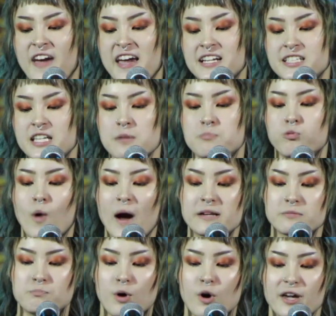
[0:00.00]
fake deep
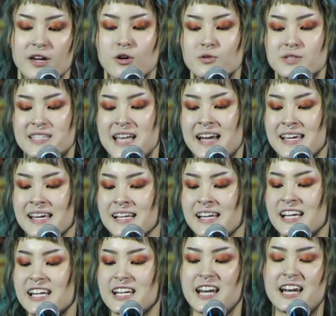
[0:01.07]
white boy who said he
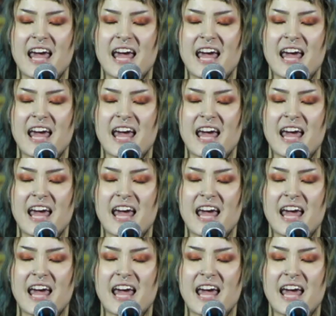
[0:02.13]
needed